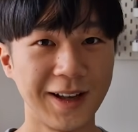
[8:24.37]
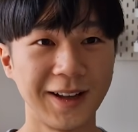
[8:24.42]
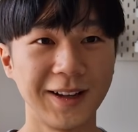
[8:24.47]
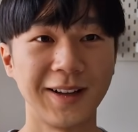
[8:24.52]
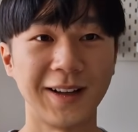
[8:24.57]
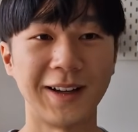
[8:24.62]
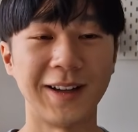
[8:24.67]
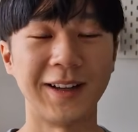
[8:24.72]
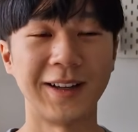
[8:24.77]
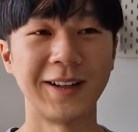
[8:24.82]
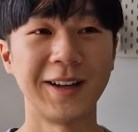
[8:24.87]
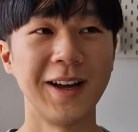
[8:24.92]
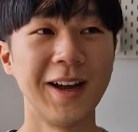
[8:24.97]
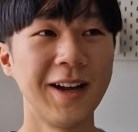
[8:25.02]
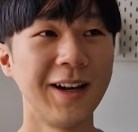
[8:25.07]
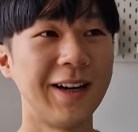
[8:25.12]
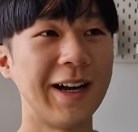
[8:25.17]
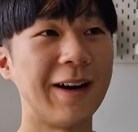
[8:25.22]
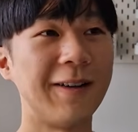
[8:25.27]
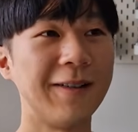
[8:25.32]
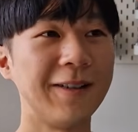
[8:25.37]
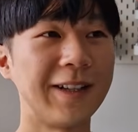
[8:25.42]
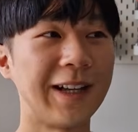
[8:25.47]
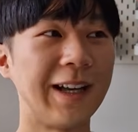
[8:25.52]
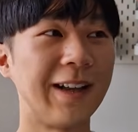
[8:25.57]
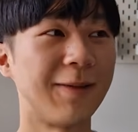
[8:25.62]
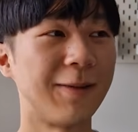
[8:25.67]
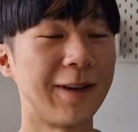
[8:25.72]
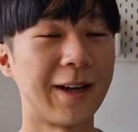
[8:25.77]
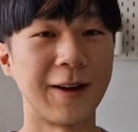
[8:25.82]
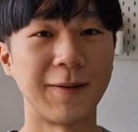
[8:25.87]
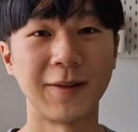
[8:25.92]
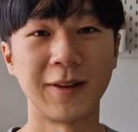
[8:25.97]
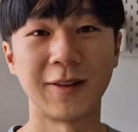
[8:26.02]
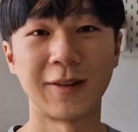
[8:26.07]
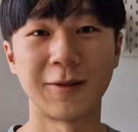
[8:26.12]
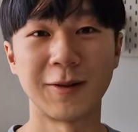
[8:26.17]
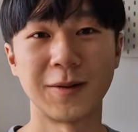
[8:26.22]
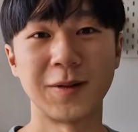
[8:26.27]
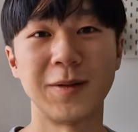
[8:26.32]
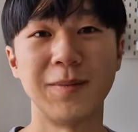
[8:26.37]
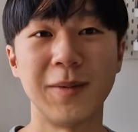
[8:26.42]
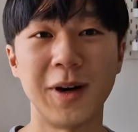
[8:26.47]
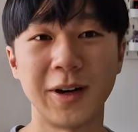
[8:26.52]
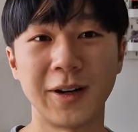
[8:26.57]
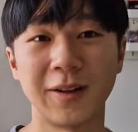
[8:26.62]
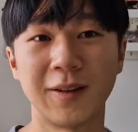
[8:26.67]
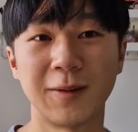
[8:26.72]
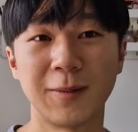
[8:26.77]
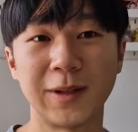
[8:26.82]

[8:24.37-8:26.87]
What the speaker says: Like, nowadays we have subscription models